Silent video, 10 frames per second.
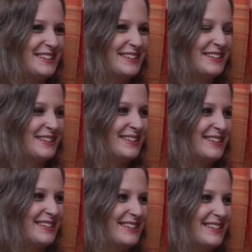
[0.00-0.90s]

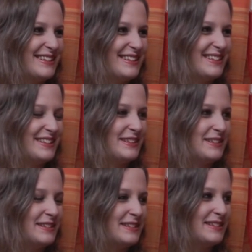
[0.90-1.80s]

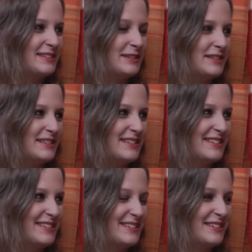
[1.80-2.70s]

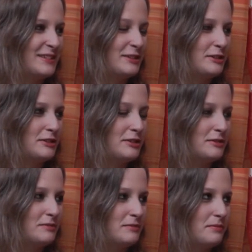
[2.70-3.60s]

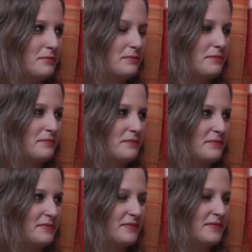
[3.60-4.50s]

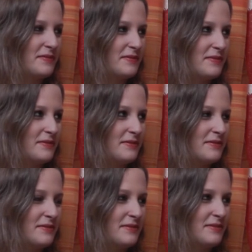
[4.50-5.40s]

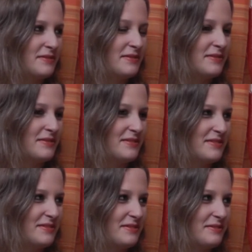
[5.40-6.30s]

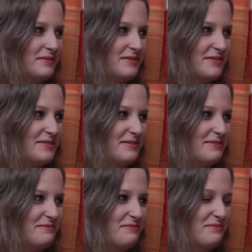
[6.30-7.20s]

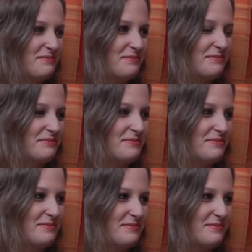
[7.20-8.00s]
[no speech]